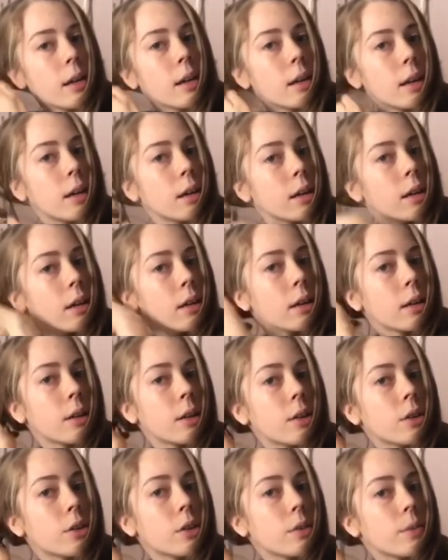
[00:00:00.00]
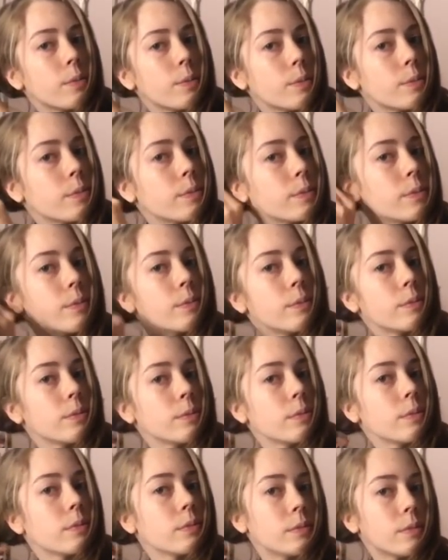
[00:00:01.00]

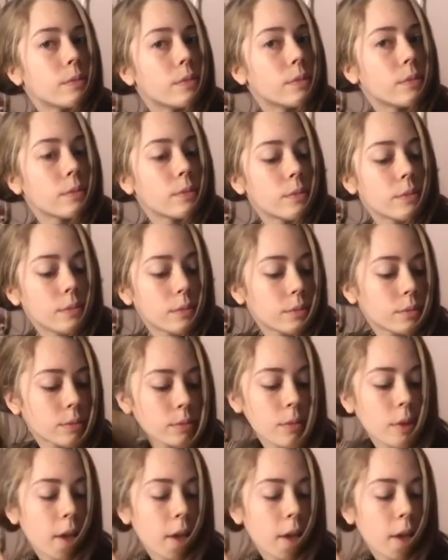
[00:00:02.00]
(silence)